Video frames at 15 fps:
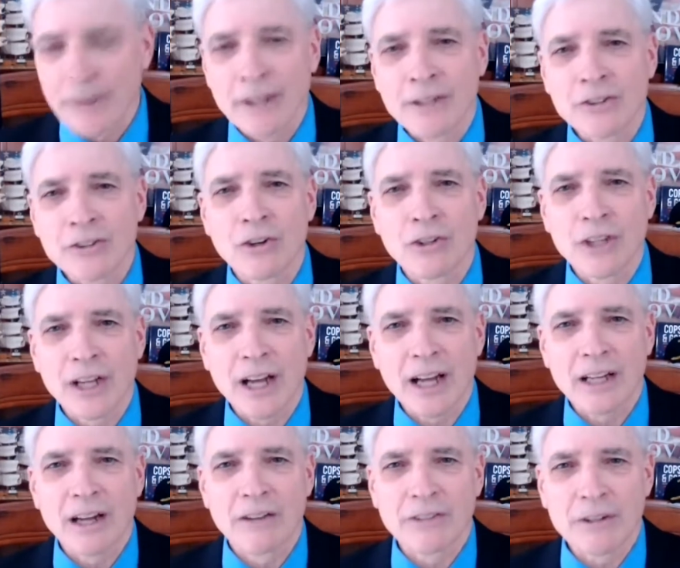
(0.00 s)
so you
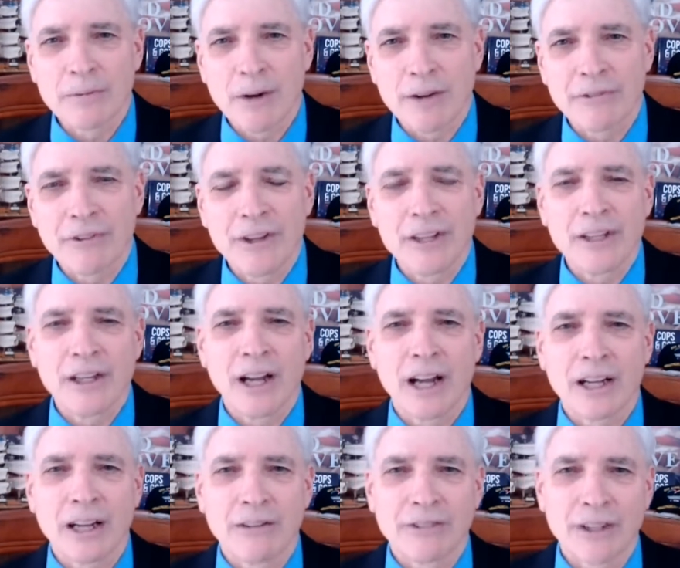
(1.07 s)
got Governor Murphy, you
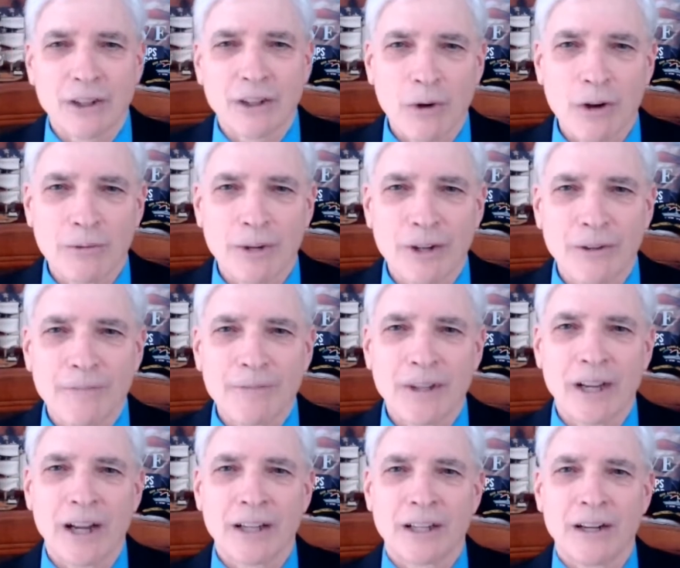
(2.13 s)
got Governor Cuomo, you
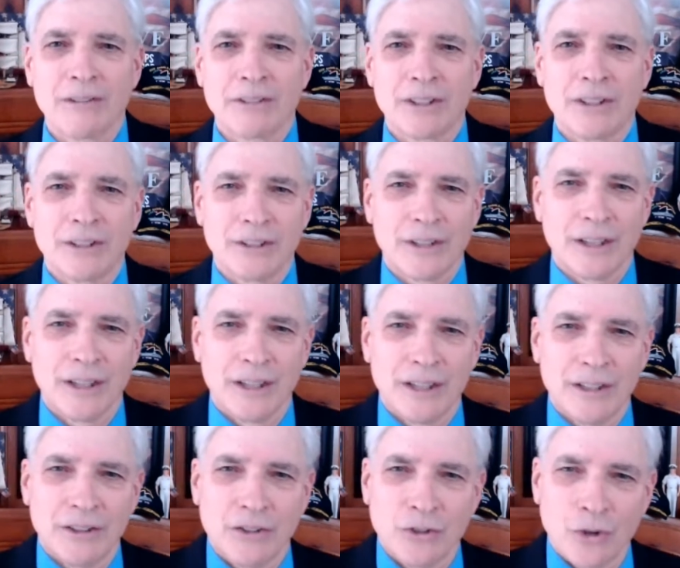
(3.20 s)
got Governor
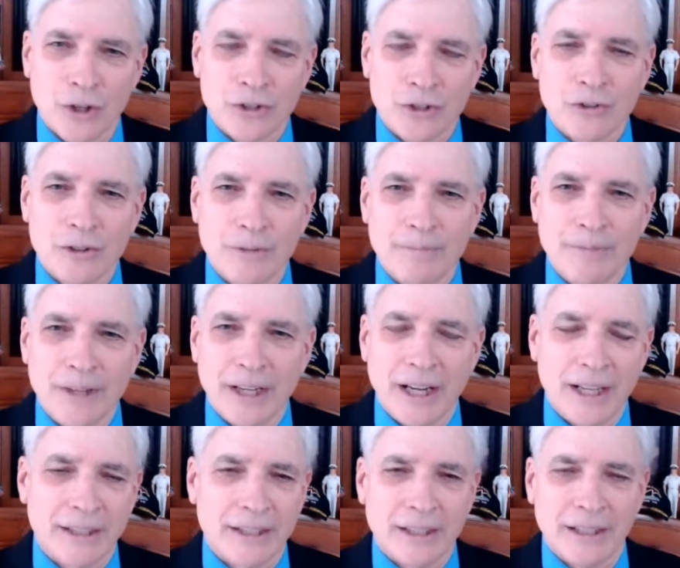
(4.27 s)
Nordstrom, you
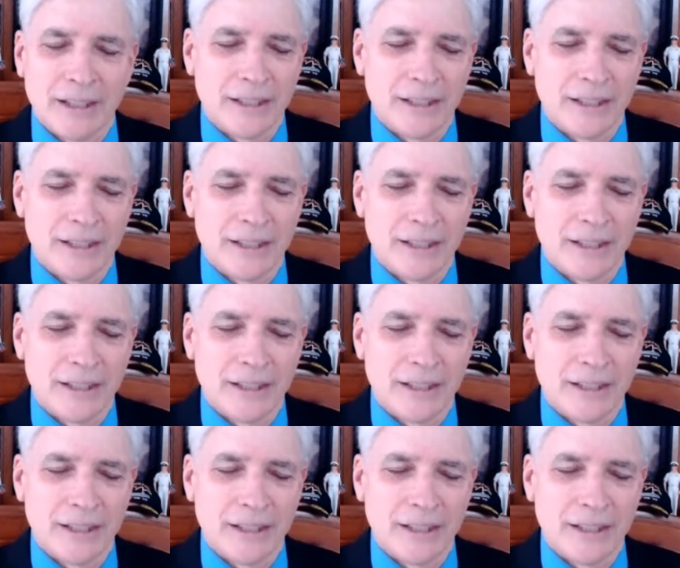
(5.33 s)
got